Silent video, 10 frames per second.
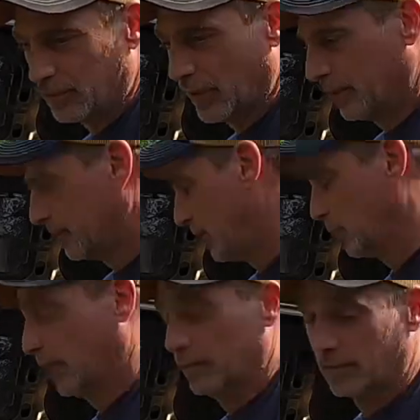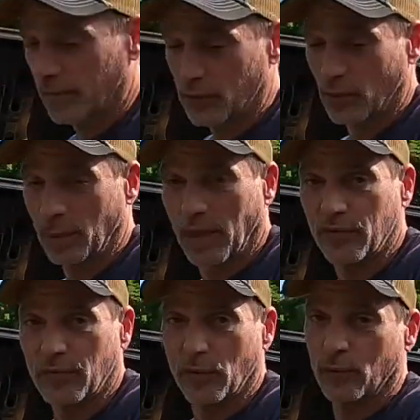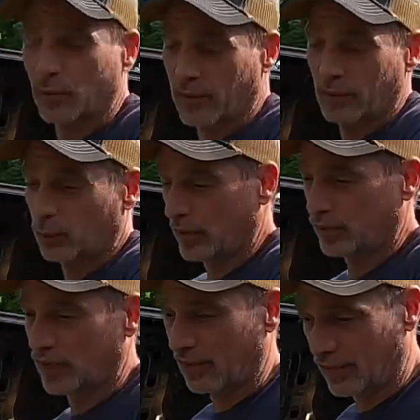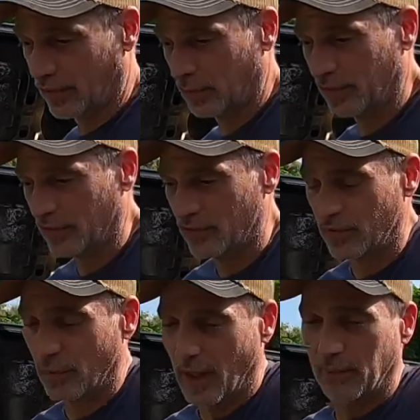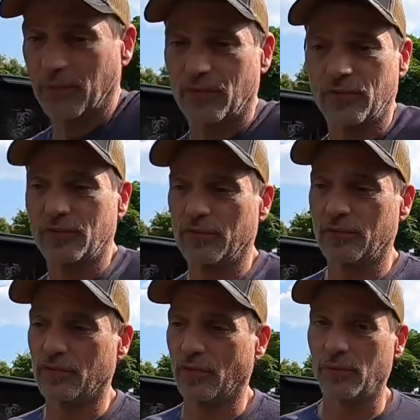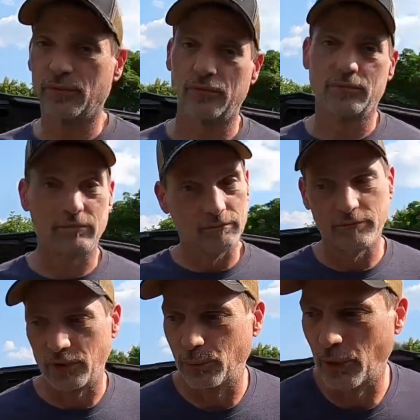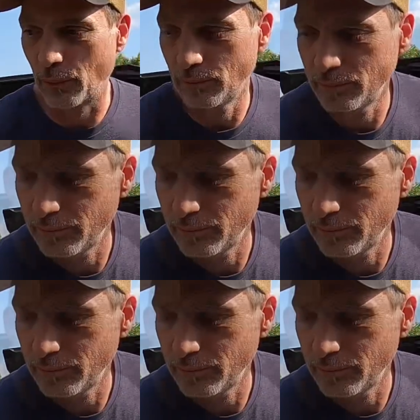but anyway, that's where I'm at. So we're gonna try this a little bit and see what happens. So here we go.